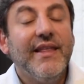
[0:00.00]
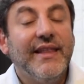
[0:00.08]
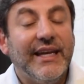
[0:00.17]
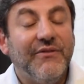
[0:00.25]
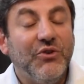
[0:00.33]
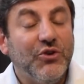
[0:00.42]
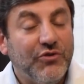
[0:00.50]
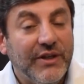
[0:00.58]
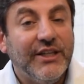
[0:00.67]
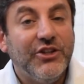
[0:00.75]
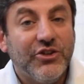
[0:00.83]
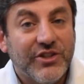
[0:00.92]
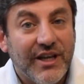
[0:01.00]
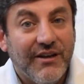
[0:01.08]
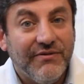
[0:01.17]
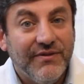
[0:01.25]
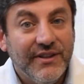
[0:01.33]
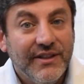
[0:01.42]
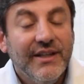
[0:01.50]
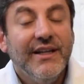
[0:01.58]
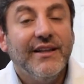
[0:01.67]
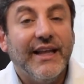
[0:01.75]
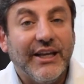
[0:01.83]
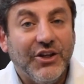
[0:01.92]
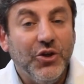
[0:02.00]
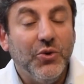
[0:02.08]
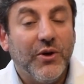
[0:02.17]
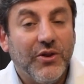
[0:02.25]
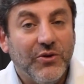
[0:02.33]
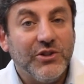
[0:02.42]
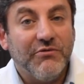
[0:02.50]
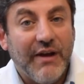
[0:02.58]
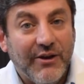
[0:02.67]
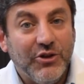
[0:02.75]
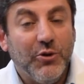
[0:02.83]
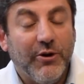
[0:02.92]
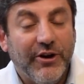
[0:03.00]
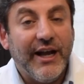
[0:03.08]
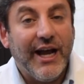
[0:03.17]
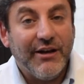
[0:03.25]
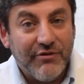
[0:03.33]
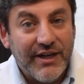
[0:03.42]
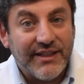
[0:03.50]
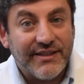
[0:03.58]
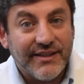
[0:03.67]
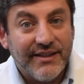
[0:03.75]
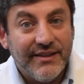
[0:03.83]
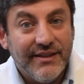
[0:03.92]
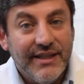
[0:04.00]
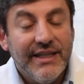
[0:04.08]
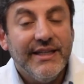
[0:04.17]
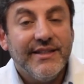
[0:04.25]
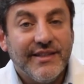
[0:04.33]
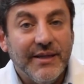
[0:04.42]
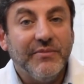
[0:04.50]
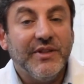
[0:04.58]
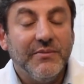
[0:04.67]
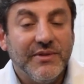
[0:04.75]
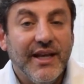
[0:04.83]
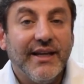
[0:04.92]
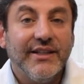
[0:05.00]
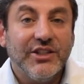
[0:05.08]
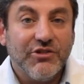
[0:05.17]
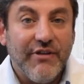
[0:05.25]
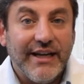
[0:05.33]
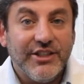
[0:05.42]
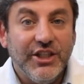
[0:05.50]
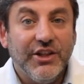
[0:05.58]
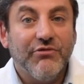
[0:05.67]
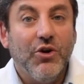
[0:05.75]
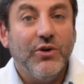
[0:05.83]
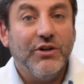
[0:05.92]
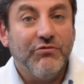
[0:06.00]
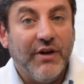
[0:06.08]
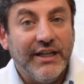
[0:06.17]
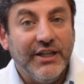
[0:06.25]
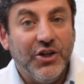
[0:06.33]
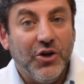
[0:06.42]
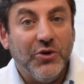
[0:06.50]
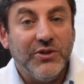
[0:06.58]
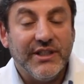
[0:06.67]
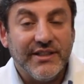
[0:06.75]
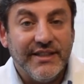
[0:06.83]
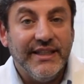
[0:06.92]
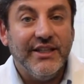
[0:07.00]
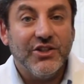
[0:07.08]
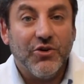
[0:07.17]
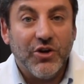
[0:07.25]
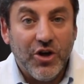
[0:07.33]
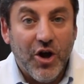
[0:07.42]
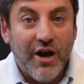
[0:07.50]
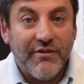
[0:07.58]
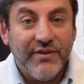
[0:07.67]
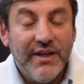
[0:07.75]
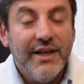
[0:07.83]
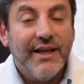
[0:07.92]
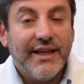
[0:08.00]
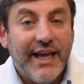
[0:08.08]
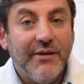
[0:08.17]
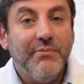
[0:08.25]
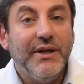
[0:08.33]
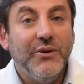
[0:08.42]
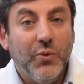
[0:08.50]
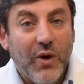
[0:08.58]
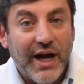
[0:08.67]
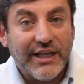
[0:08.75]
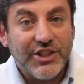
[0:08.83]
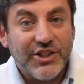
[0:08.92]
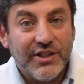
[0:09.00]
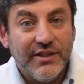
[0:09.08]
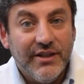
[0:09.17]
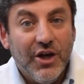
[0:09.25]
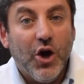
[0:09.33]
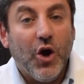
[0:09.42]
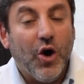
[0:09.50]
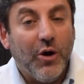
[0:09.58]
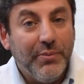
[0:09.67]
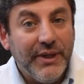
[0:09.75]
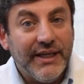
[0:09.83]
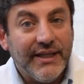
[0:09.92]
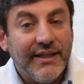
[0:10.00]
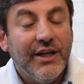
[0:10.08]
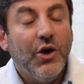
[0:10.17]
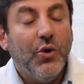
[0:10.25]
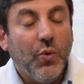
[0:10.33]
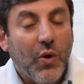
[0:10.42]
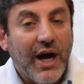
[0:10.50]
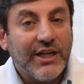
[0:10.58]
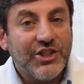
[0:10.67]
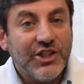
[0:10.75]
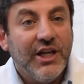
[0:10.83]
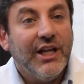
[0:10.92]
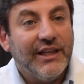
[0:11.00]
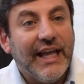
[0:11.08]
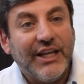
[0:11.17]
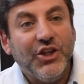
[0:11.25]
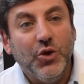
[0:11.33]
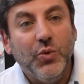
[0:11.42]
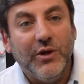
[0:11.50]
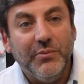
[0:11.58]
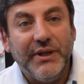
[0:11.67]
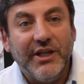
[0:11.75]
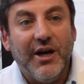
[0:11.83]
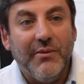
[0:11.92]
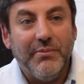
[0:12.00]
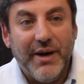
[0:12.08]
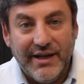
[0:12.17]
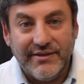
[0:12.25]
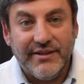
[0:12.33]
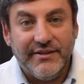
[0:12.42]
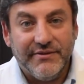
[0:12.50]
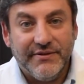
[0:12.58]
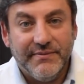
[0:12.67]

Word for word: that if you treated yourself like you or those around you, high risk, symptoms like a scratchy throat, a runny nose, a sneeze, or a cough can be watched, albeit watched like you will become positive.